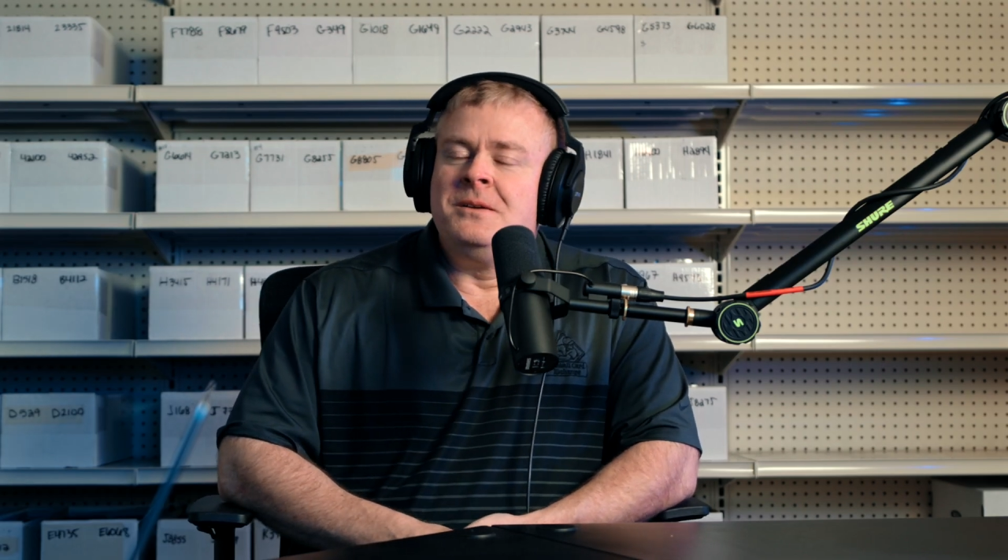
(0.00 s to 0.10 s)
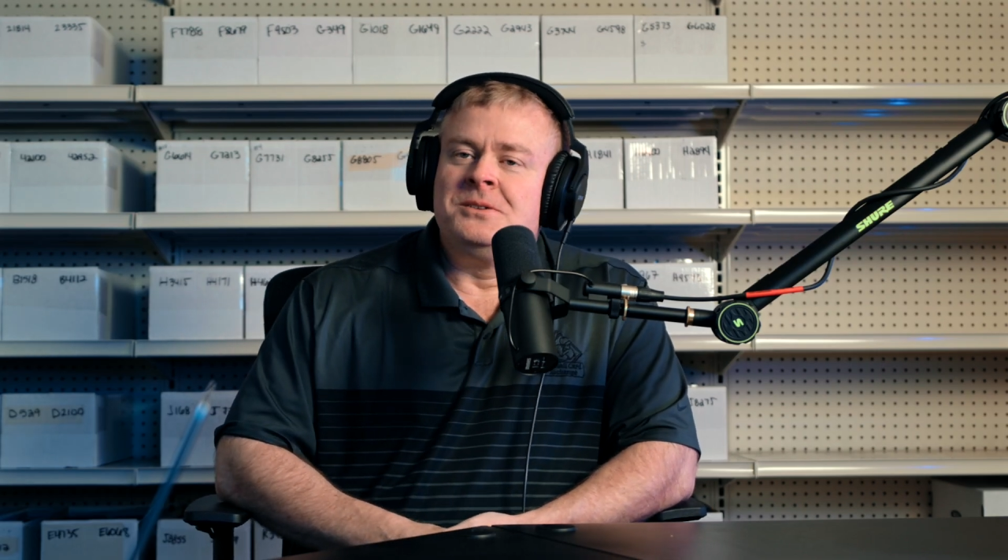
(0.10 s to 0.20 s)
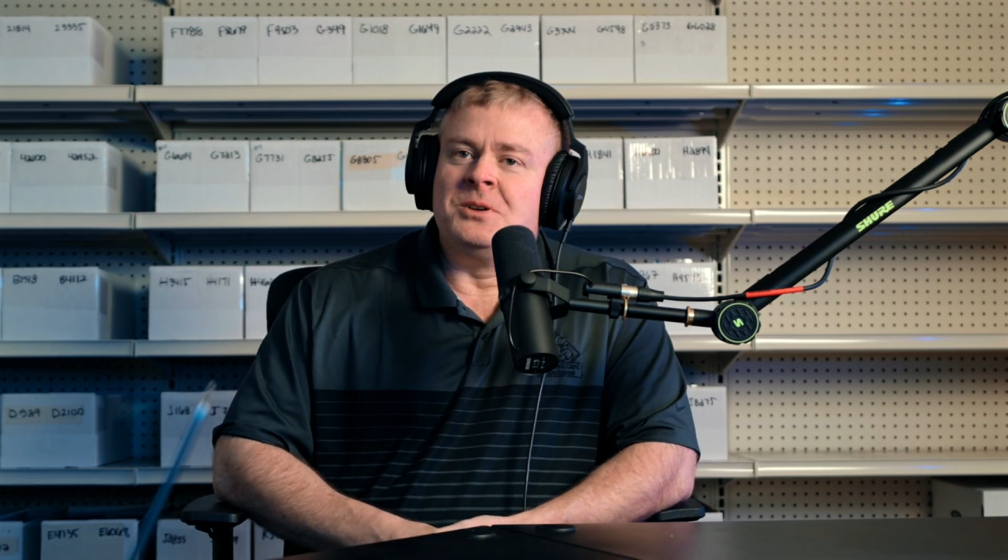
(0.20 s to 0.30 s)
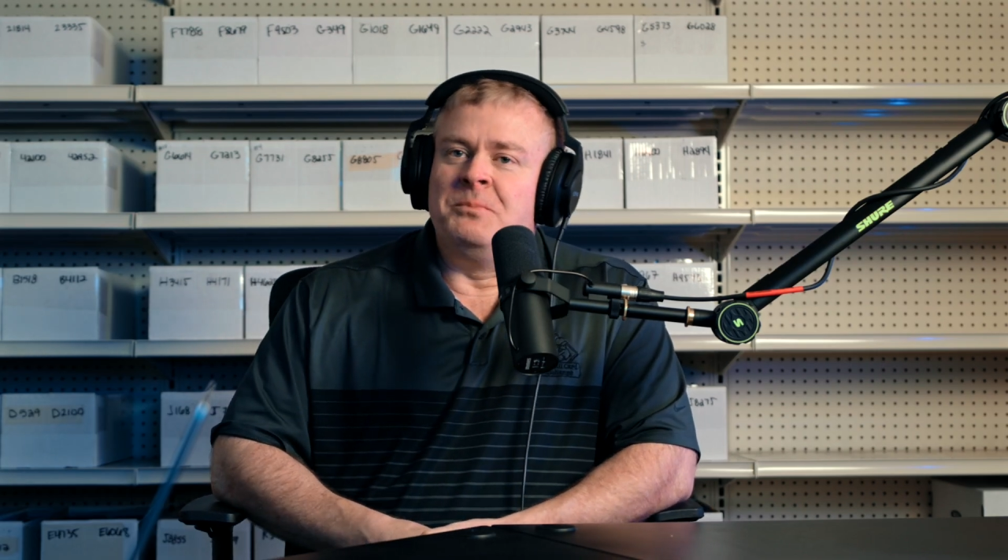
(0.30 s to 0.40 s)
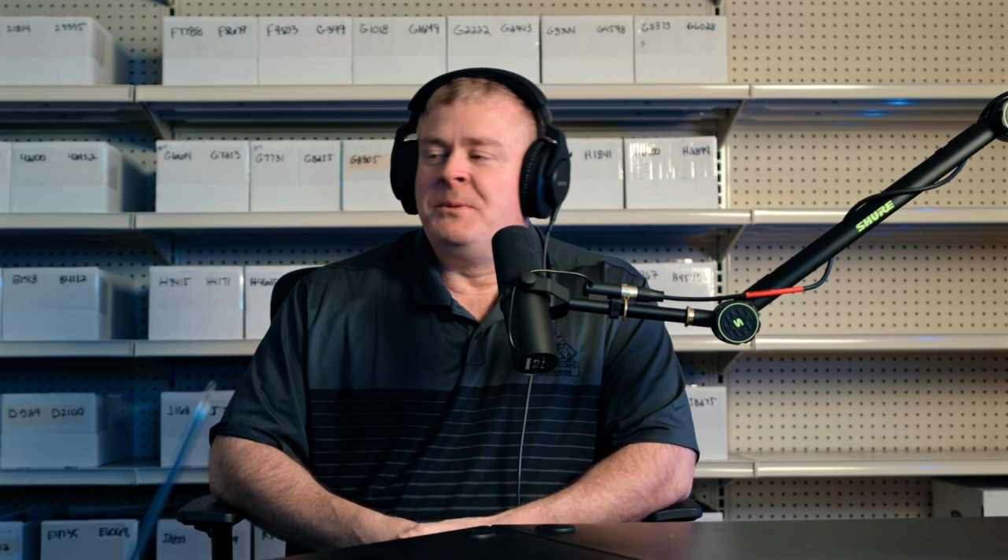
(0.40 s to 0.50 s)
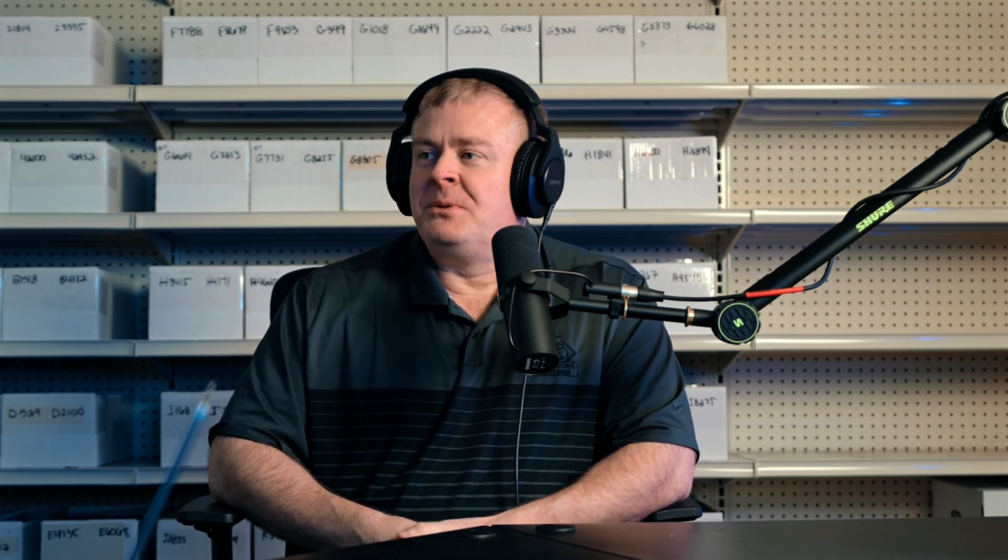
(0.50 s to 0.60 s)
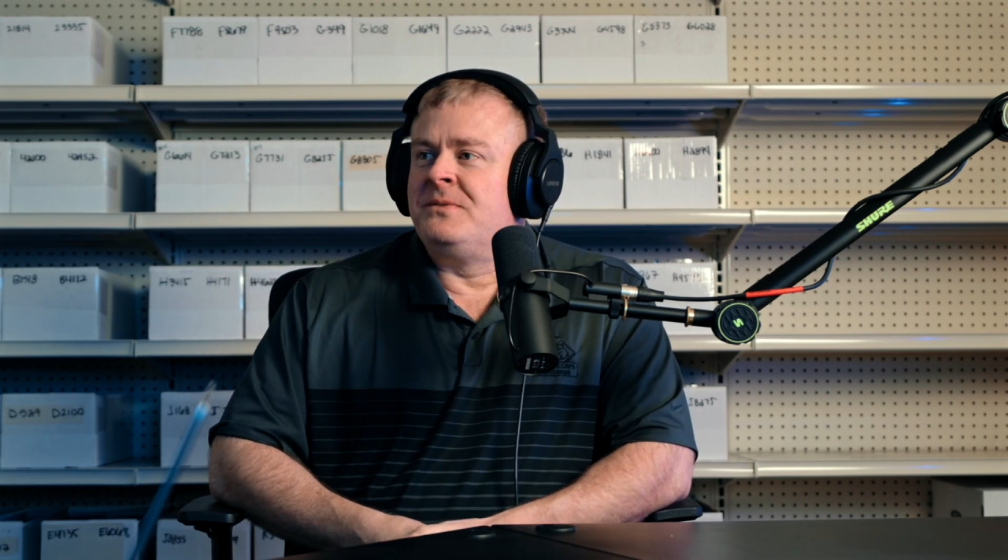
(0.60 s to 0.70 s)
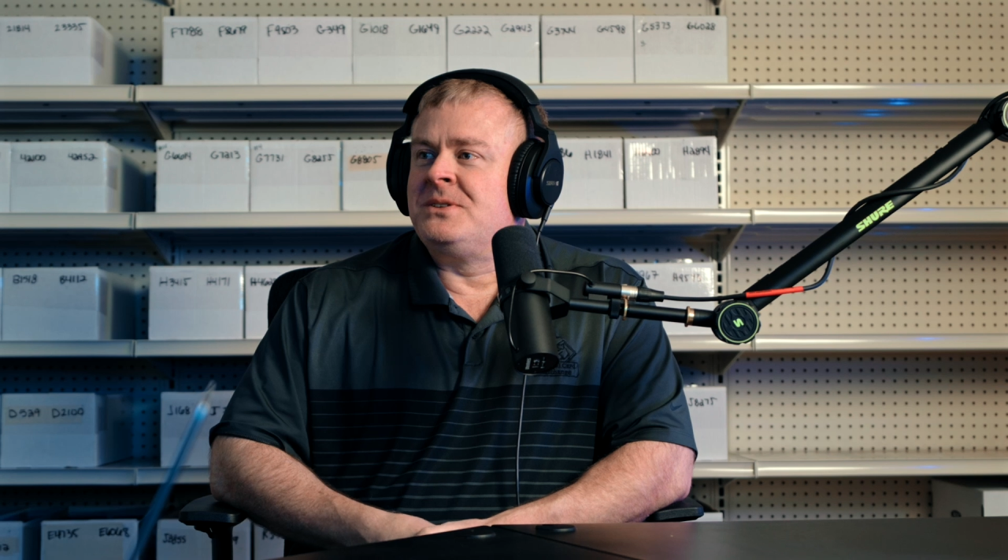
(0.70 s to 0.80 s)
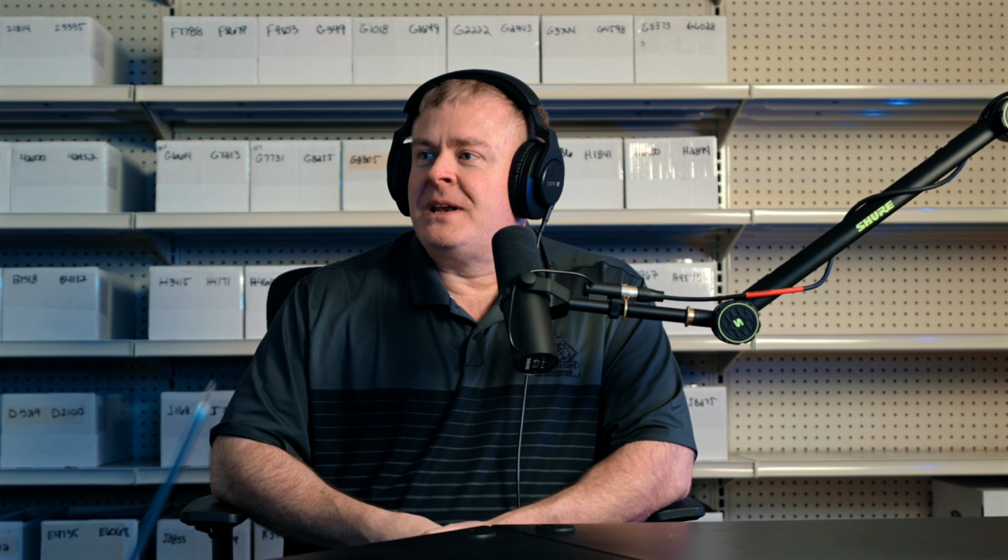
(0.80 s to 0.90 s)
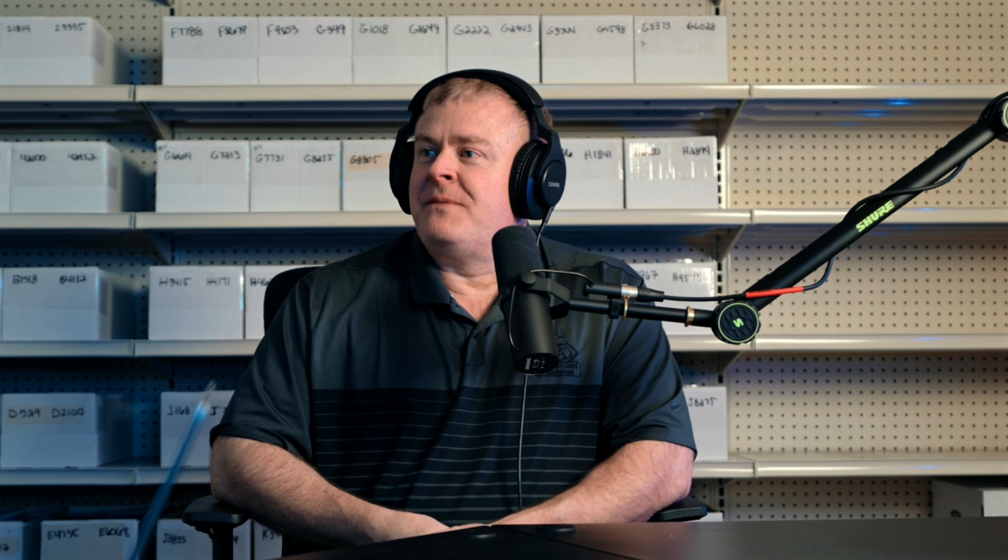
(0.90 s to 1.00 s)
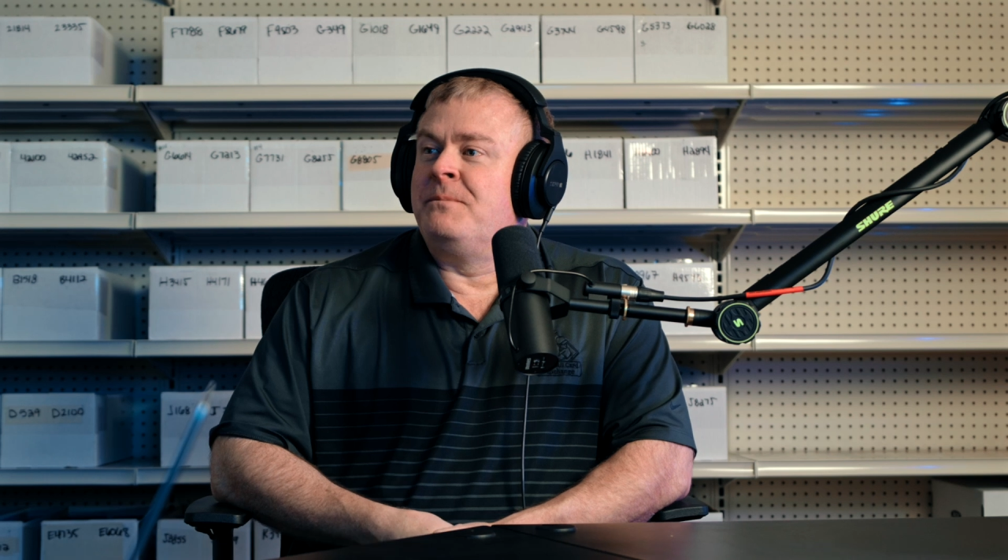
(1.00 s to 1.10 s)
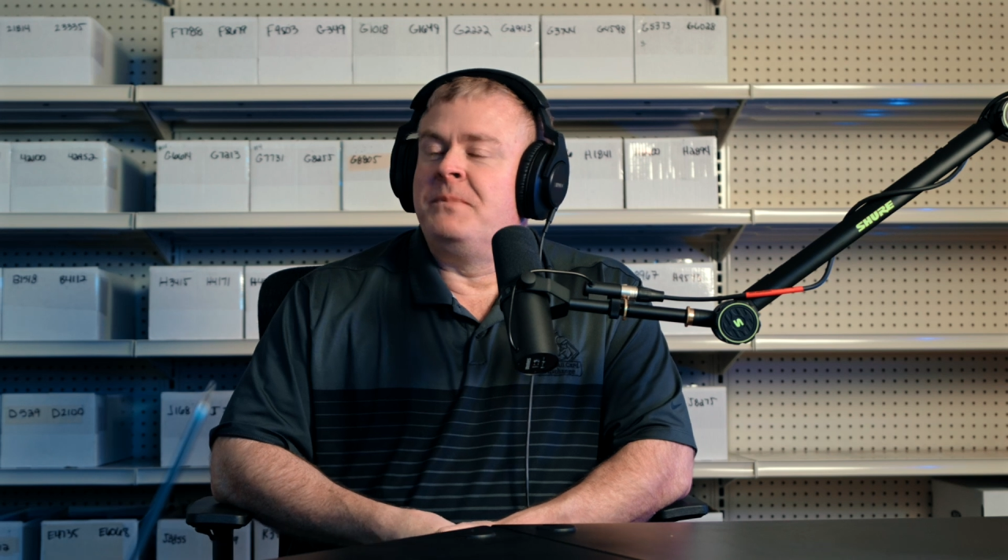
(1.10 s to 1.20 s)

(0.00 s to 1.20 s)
some people have said, I've